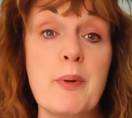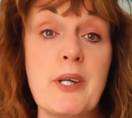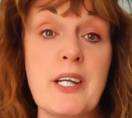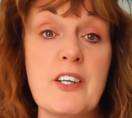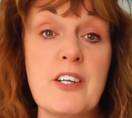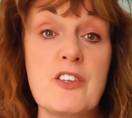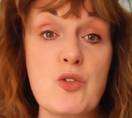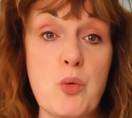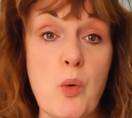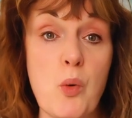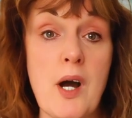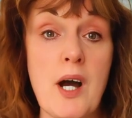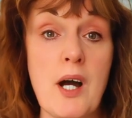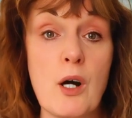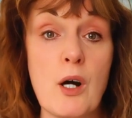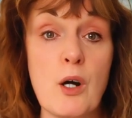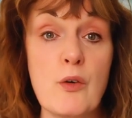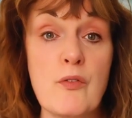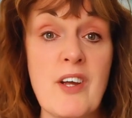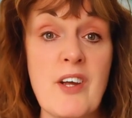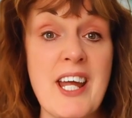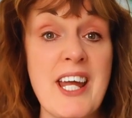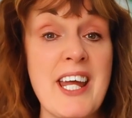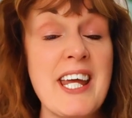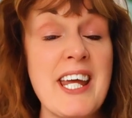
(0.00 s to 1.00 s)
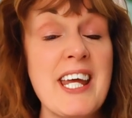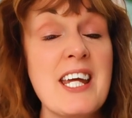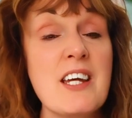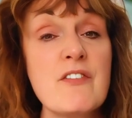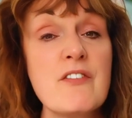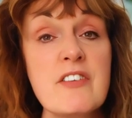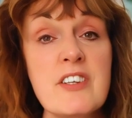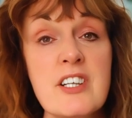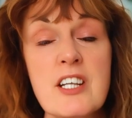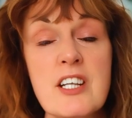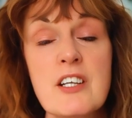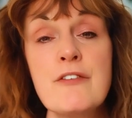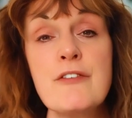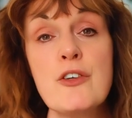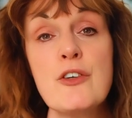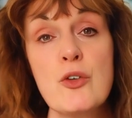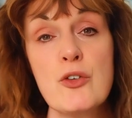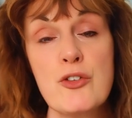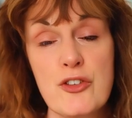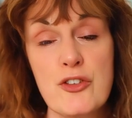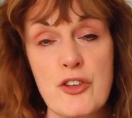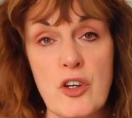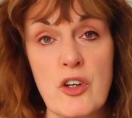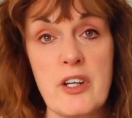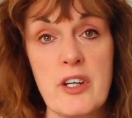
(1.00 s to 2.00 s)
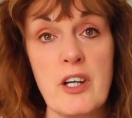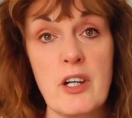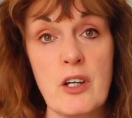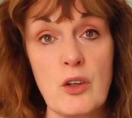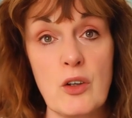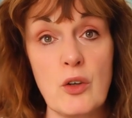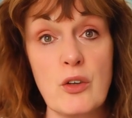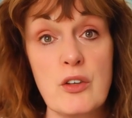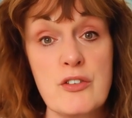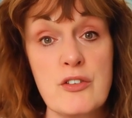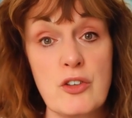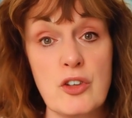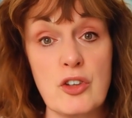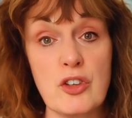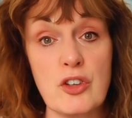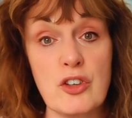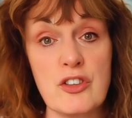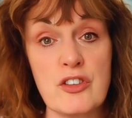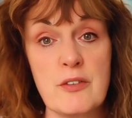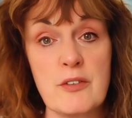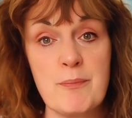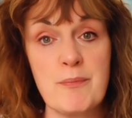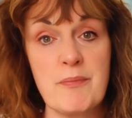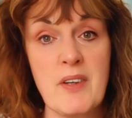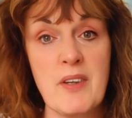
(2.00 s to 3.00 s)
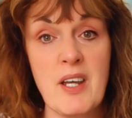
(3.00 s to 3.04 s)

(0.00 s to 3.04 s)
B12, even if your diet looks good.